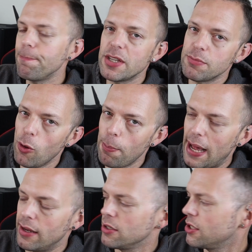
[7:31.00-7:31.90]
it's more
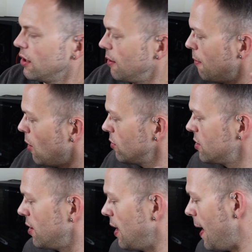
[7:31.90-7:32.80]
balanced. The
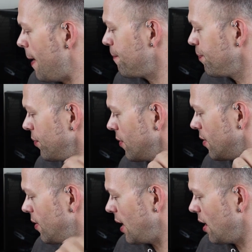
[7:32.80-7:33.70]
malts are there
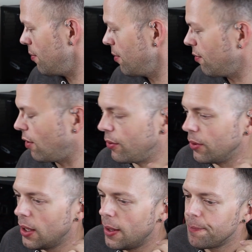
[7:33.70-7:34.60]
they come through.
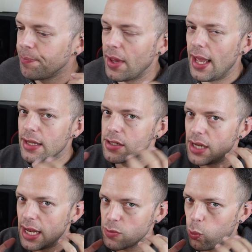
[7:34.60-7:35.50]
It's
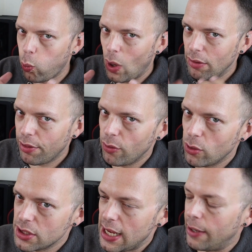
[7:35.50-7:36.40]
it's well
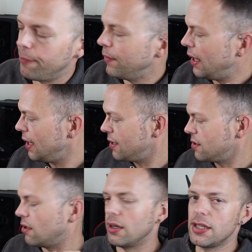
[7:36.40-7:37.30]
thought out. It is
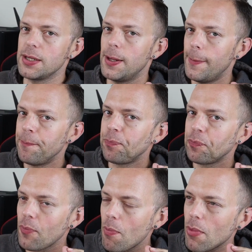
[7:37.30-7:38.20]
nice.
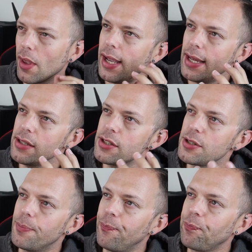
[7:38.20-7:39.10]
It's